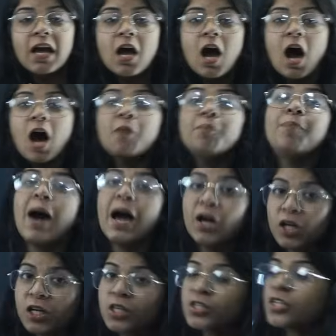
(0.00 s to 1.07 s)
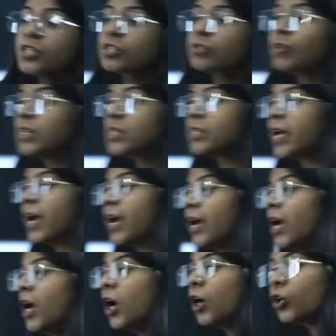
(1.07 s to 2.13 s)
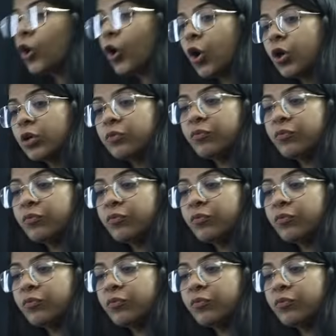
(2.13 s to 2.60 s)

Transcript: A biologist will say, no,